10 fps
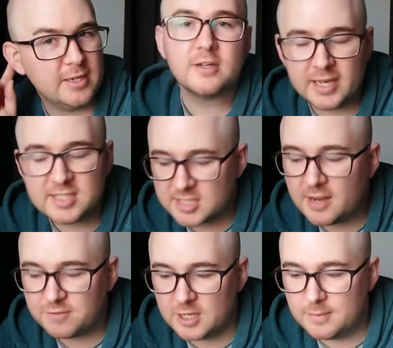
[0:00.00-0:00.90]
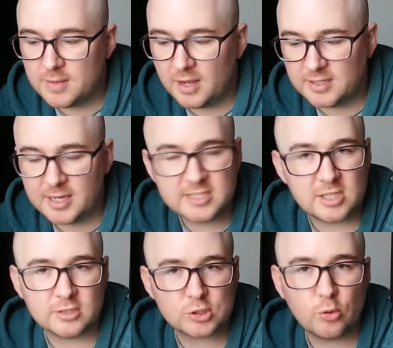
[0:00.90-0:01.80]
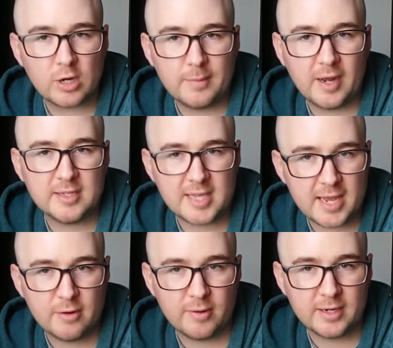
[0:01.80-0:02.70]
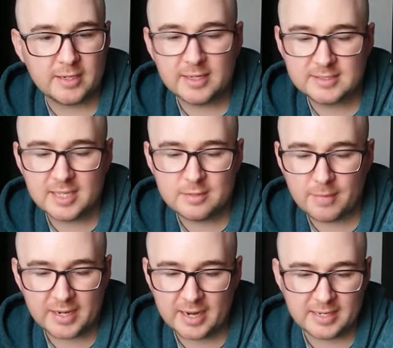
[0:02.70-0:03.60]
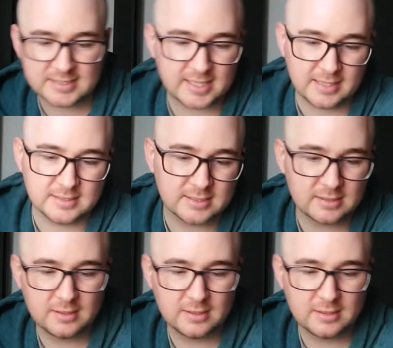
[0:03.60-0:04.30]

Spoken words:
He sniffed him, and then he starts talking about his hearing. It didn't make any sense.